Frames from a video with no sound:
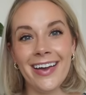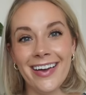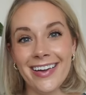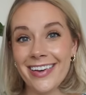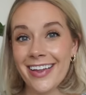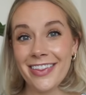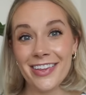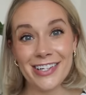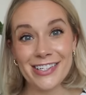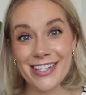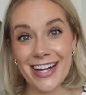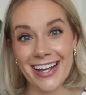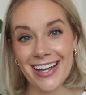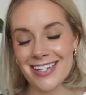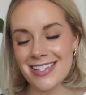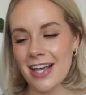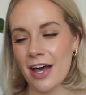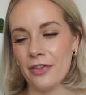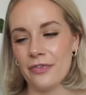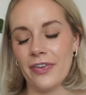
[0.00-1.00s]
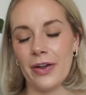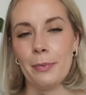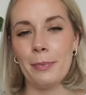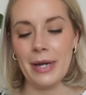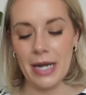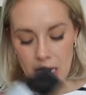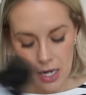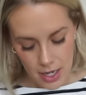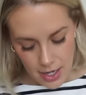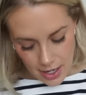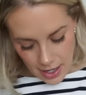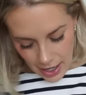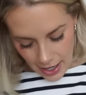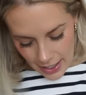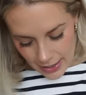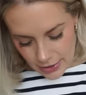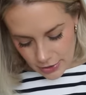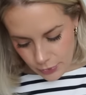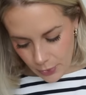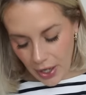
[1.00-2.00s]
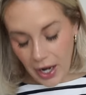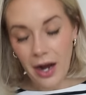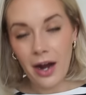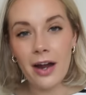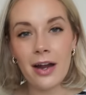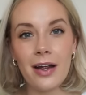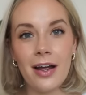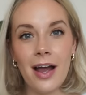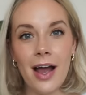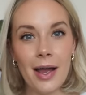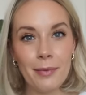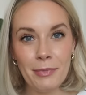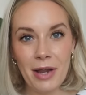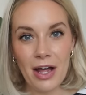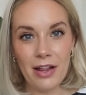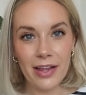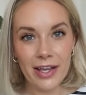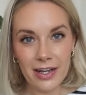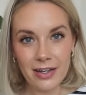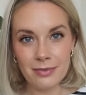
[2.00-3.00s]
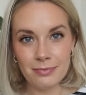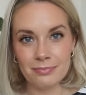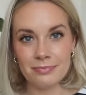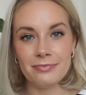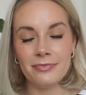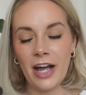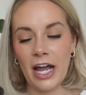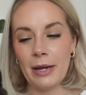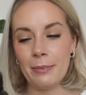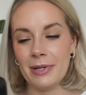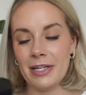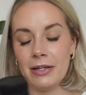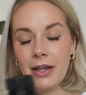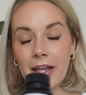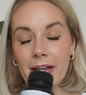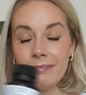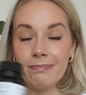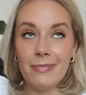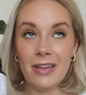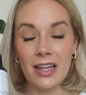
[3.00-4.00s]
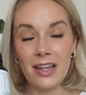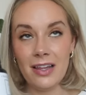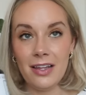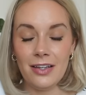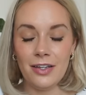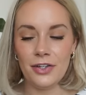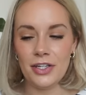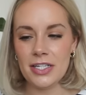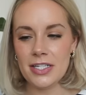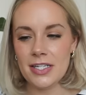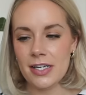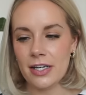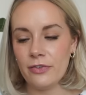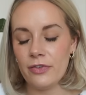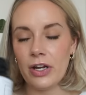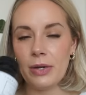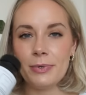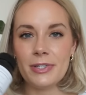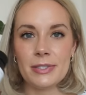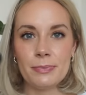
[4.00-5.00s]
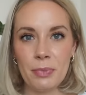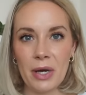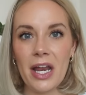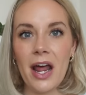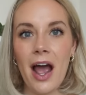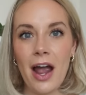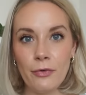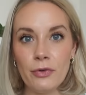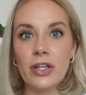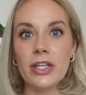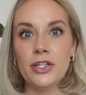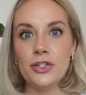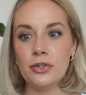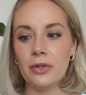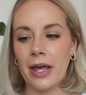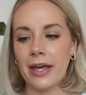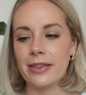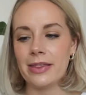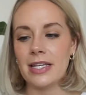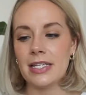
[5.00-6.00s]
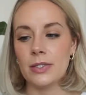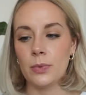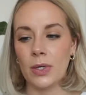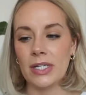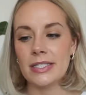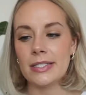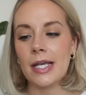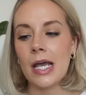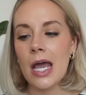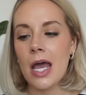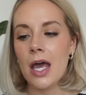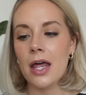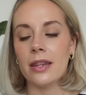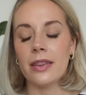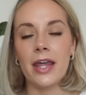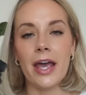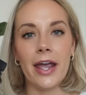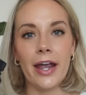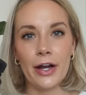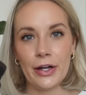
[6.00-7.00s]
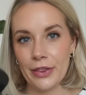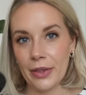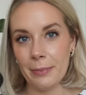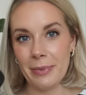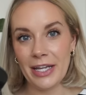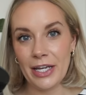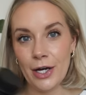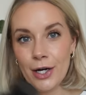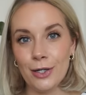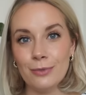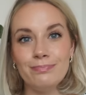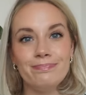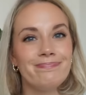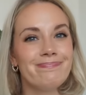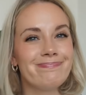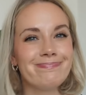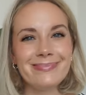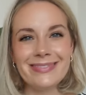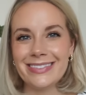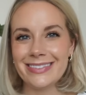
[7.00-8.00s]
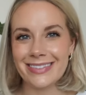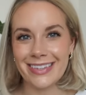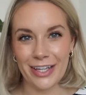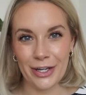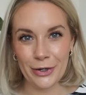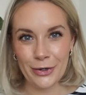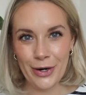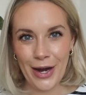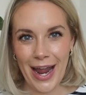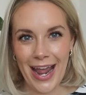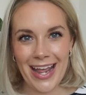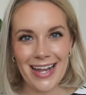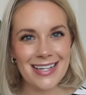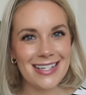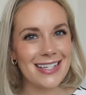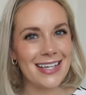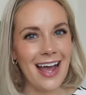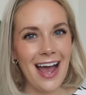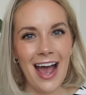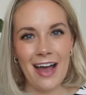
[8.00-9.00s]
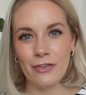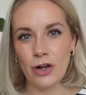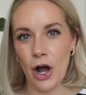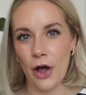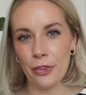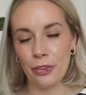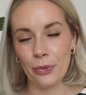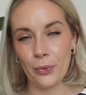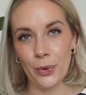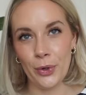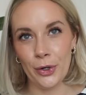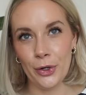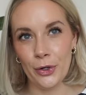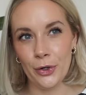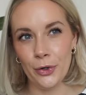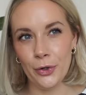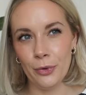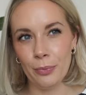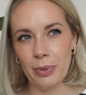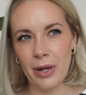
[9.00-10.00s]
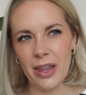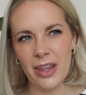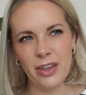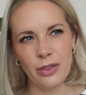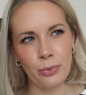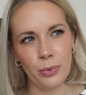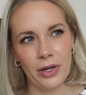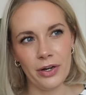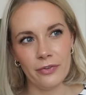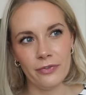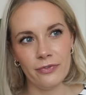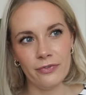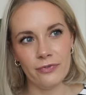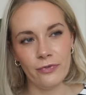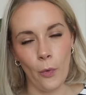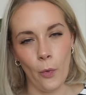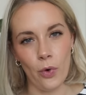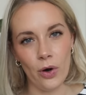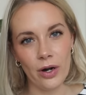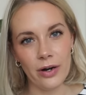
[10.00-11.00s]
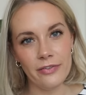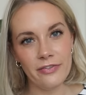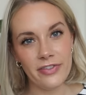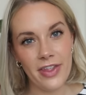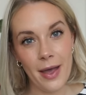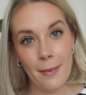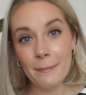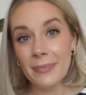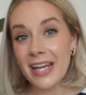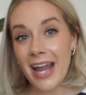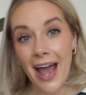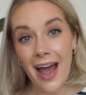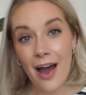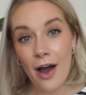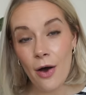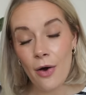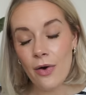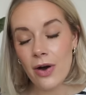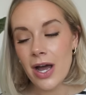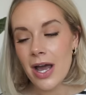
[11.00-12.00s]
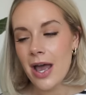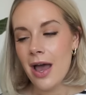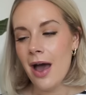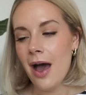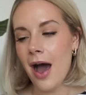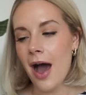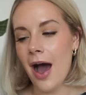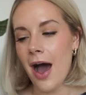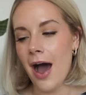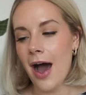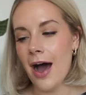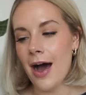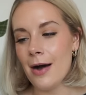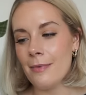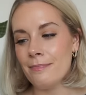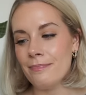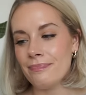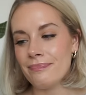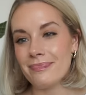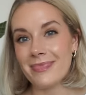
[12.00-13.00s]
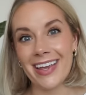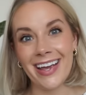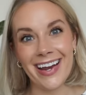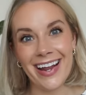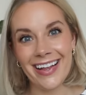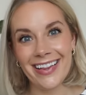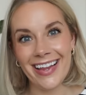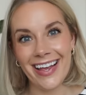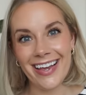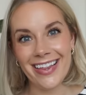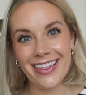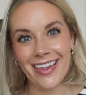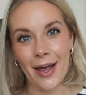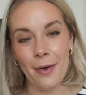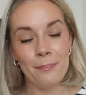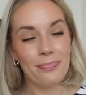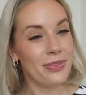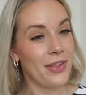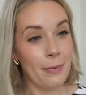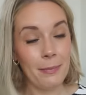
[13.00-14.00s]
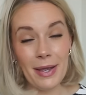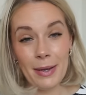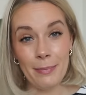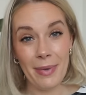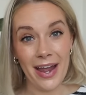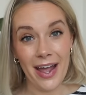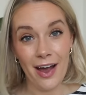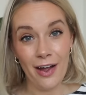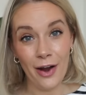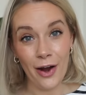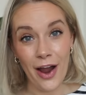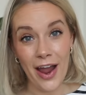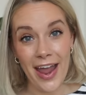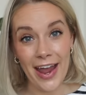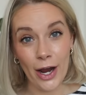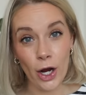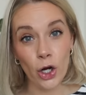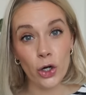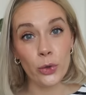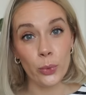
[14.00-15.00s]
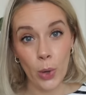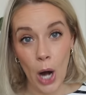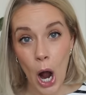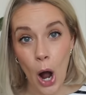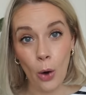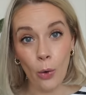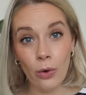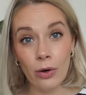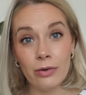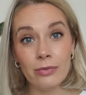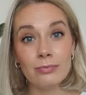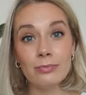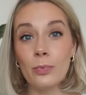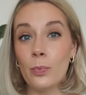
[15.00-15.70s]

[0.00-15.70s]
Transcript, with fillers: Another JS health vitamin, I swear. I'm not like a vitamin like, well, you need to take your vitamins, but I really do like these ones. The hair and libido, they're great. I've gone through probably three or four of them now, um, and I like them. They make my hair, hair grow